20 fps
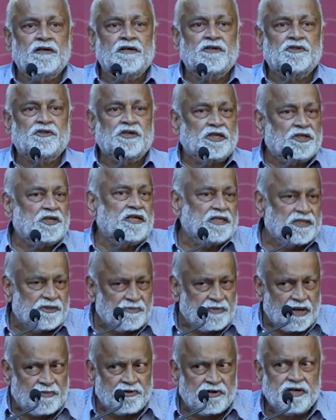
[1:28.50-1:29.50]
treasure his
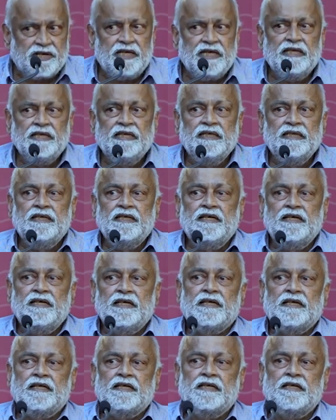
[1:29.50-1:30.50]
memory
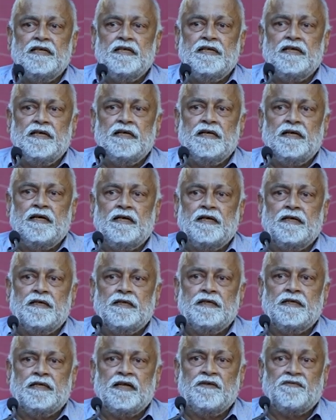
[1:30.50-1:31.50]
in
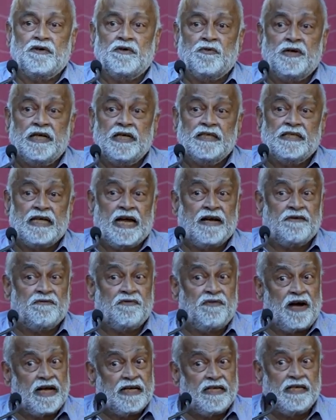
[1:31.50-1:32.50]
different ways. And
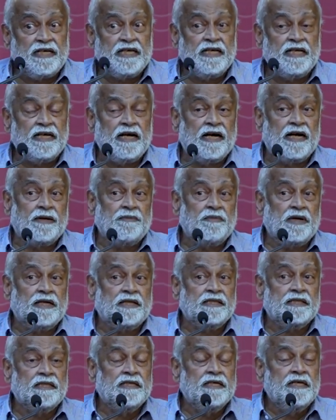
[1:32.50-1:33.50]
finally, I
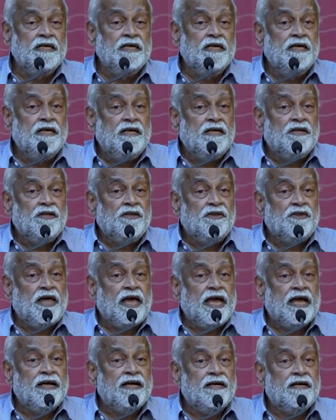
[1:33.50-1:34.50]
must
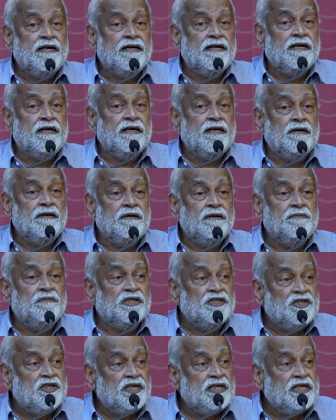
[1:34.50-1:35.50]
thank
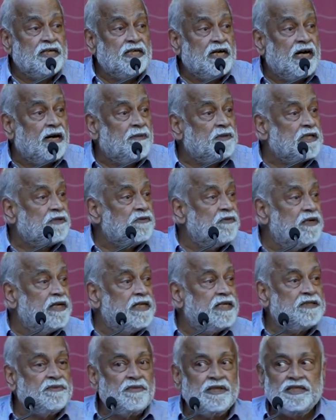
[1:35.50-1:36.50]
Manjari Kamat. Where
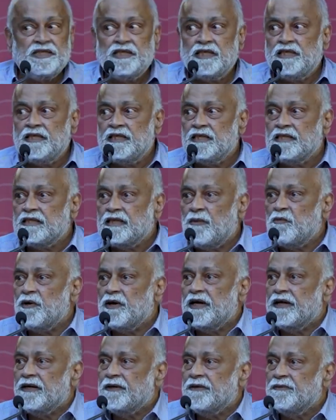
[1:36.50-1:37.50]
is Manjari?
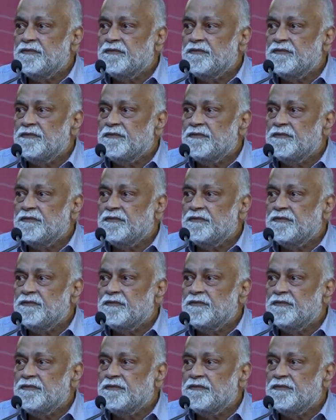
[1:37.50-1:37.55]
Somewhere.